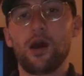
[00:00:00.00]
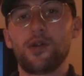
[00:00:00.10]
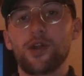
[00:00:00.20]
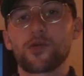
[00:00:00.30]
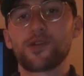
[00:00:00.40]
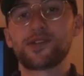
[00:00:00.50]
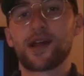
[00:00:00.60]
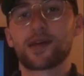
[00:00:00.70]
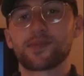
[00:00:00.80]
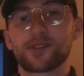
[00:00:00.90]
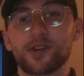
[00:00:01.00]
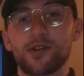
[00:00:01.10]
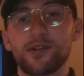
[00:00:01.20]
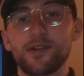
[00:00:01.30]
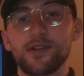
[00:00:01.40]
Another reason I'm
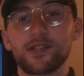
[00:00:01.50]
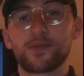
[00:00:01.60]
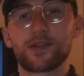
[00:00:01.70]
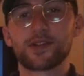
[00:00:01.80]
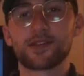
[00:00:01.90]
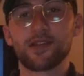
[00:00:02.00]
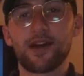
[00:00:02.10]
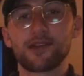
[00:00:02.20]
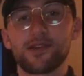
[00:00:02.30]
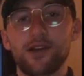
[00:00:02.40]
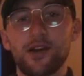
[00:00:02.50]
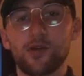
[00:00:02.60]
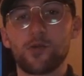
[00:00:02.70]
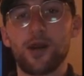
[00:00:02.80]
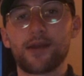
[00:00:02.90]
concerned is because Alaska
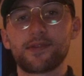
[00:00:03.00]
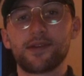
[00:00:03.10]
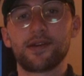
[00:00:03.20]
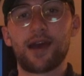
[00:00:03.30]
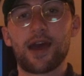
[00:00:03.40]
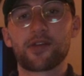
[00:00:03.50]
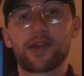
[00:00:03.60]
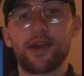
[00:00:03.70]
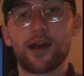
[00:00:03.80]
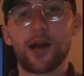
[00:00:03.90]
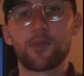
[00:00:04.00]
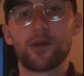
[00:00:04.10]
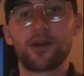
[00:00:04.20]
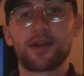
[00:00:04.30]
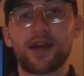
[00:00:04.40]
Air will have to allocate
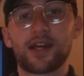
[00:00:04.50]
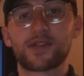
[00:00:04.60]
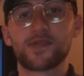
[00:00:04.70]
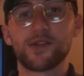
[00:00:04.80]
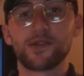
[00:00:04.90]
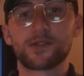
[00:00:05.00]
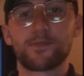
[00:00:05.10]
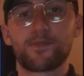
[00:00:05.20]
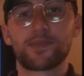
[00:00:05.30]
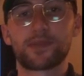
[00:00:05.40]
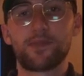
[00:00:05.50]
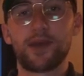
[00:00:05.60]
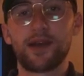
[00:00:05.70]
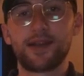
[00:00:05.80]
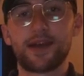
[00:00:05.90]
operating cash flows to
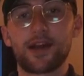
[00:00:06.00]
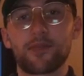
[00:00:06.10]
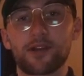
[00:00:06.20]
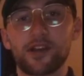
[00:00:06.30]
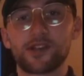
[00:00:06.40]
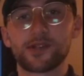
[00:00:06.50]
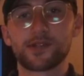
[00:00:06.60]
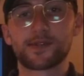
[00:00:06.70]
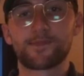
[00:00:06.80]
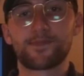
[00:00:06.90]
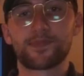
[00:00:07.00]
pay debt obligations,